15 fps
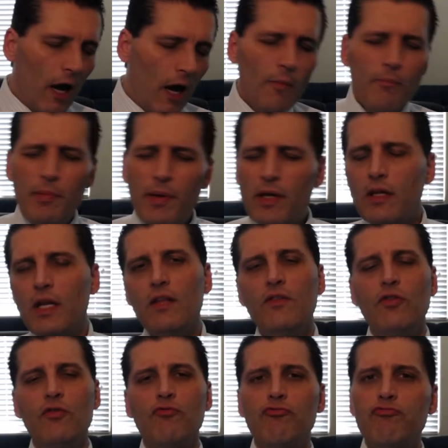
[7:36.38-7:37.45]
ability
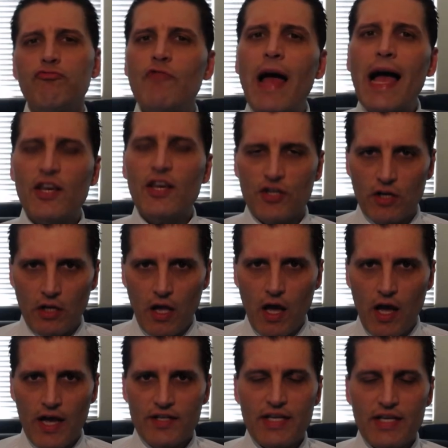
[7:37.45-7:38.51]
to
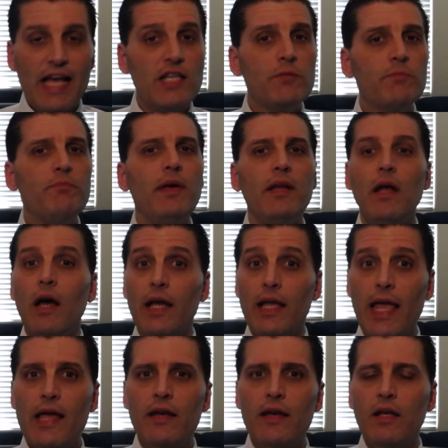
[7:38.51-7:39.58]
rationalize has been
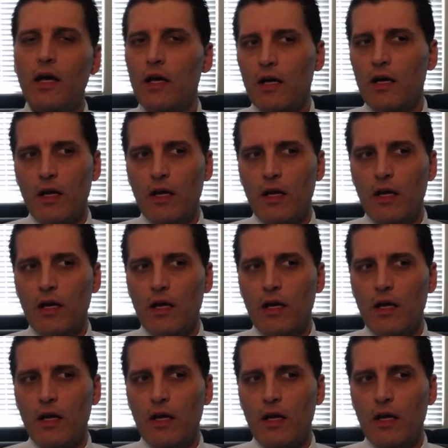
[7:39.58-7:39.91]
again